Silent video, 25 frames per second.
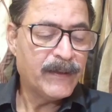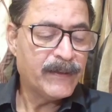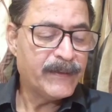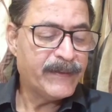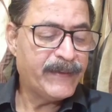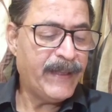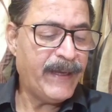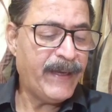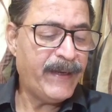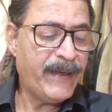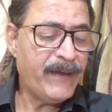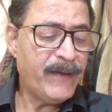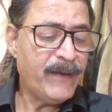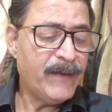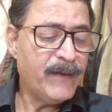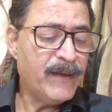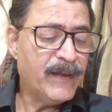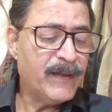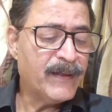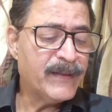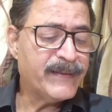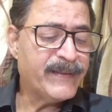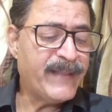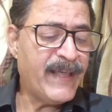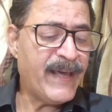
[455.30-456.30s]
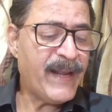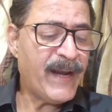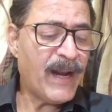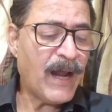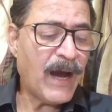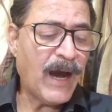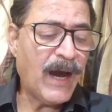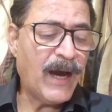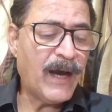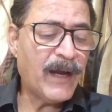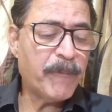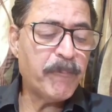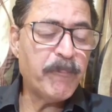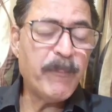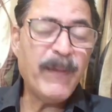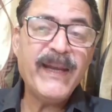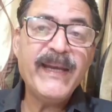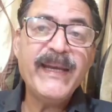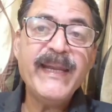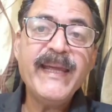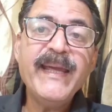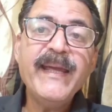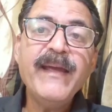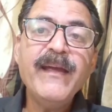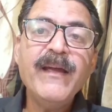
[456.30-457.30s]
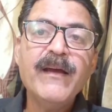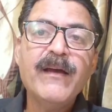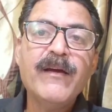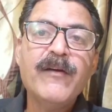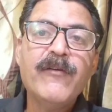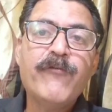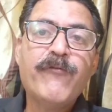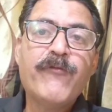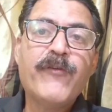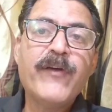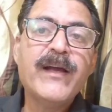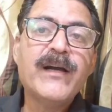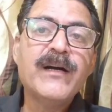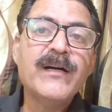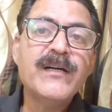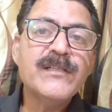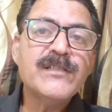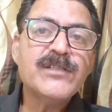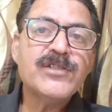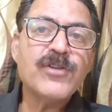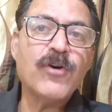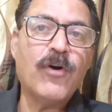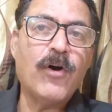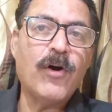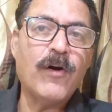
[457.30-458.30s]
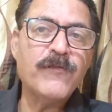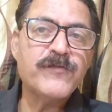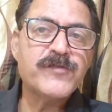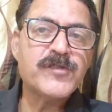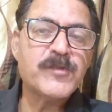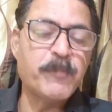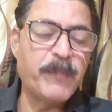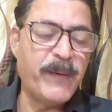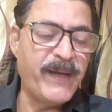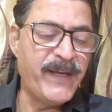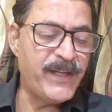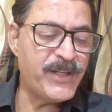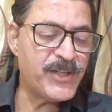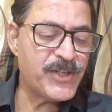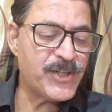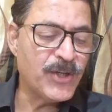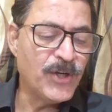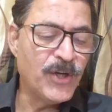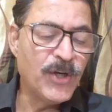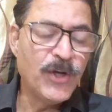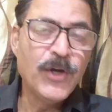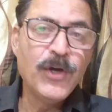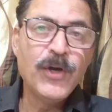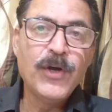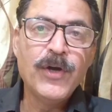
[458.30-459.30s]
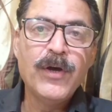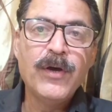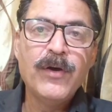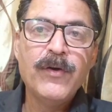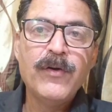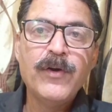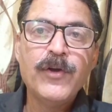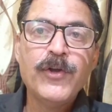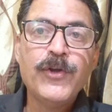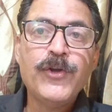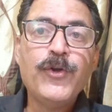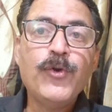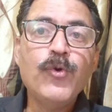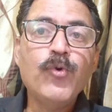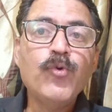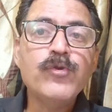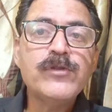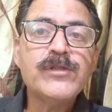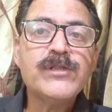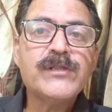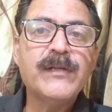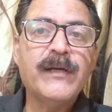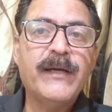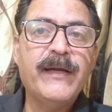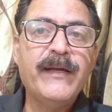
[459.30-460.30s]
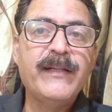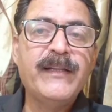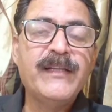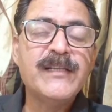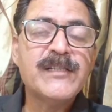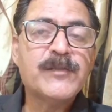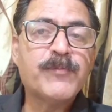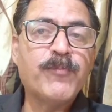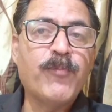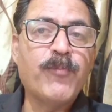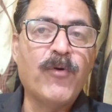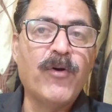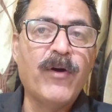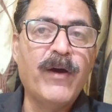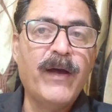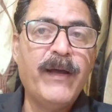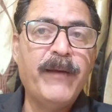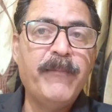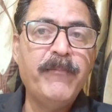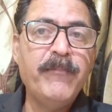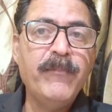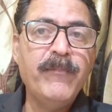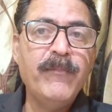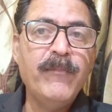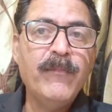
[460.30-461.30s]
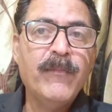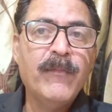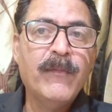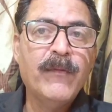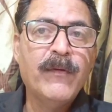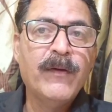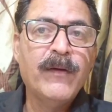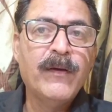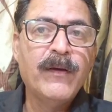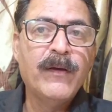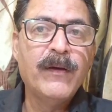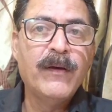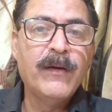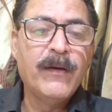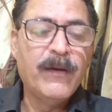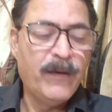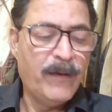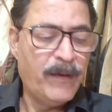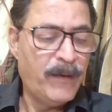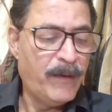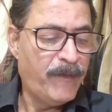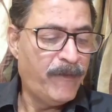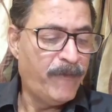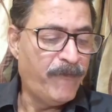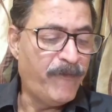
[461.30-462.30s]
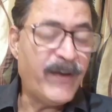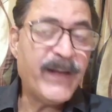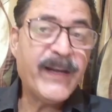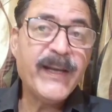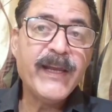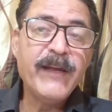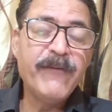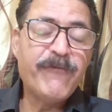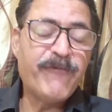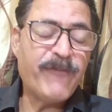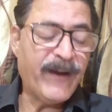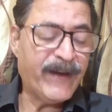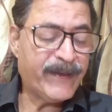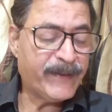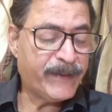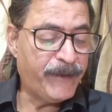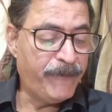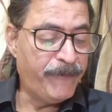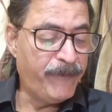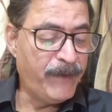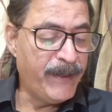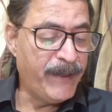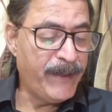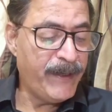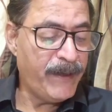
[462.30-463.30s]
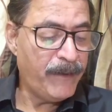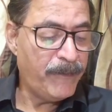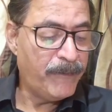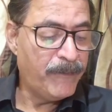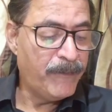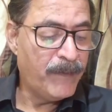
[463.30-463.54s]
Then there are many figures of speech used in this poem very effectively.